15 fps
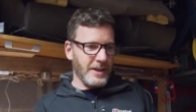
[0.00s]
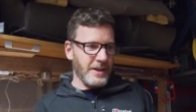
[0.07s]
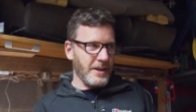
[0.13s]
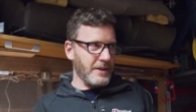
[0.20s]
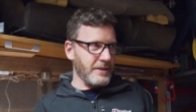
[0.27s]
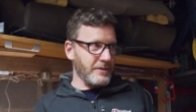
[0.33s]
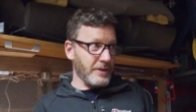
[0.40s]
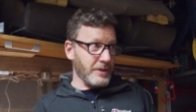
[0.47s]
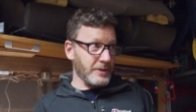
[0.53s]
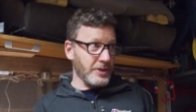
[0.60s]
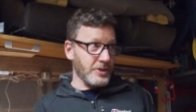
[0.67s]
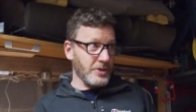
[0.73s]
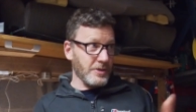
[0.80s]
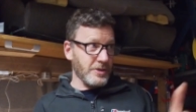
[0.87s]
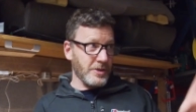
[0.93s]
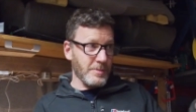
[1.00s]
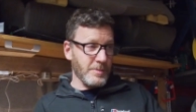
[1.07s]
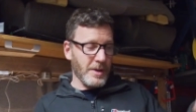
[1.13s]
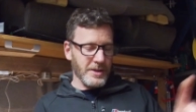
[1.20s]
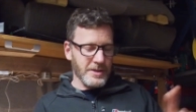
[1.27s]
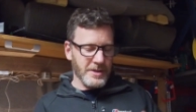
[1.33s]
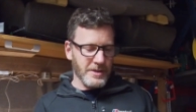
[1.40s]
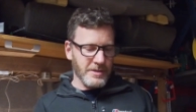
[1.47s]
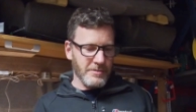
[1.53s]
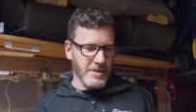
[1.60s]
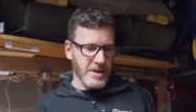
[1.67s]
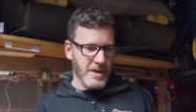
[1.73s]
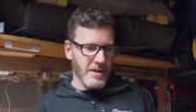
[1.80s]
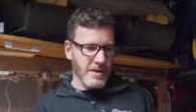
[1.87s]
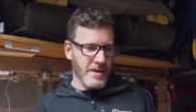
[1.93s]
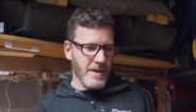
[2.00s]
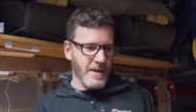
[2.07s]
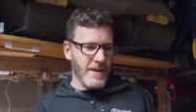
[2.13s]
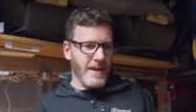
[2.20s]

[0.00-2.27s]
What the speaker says: the high voltage junction box in the rear,